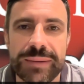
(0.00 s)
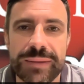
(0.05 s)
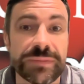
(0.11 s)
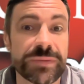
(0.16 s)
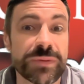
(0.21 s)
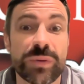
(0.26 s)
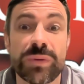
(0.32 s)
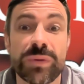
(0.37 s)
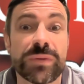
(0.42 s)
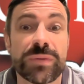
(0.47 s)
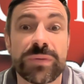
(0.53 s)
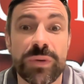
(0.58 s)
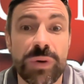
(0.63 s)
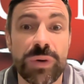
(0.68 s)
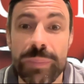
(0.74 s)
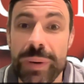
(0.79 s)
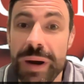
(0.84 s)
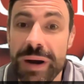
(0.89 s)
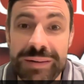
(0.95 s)

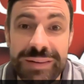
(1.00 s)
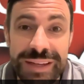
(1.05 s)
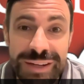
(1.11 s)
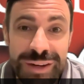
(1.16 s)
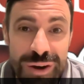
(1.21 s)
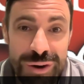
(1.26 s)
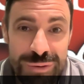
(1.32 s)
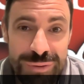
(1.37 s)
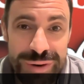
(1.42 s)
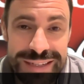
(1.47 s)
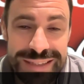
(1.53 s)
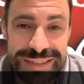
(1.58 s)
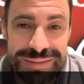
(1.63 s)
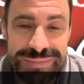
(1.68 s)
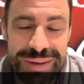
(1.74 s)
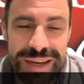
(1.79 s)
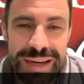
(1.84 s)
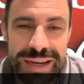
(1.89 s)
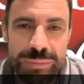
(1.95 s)
for apparently no
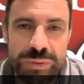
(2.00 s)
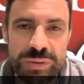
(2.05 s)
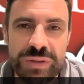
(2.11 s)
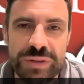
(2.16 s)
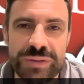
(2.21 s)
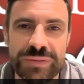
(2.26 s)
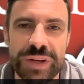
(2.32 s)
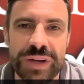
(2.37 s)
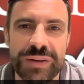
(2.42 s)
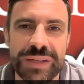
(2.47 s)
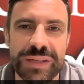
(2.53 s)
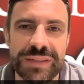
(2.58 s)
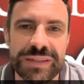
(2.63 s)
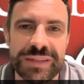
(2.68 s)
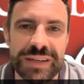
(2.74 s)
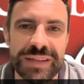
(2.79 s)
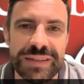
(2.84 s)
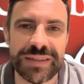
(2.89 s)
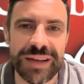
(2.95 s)
reason. We'll sort of go into
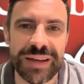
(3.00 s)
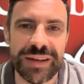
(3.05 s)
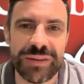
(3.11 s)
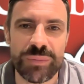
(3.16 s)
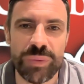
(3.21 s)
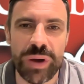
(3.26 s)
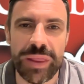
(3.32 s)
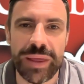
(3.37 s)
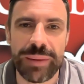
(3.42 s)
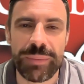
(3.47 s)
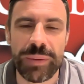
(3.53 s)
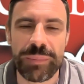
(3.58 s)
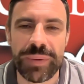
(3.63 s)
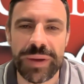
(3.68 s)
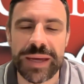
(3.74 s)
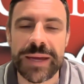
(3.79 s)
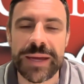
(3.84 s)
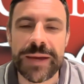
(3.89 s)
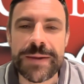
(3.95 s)
detail on why that might
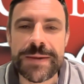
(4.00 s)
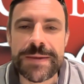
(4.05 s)
be.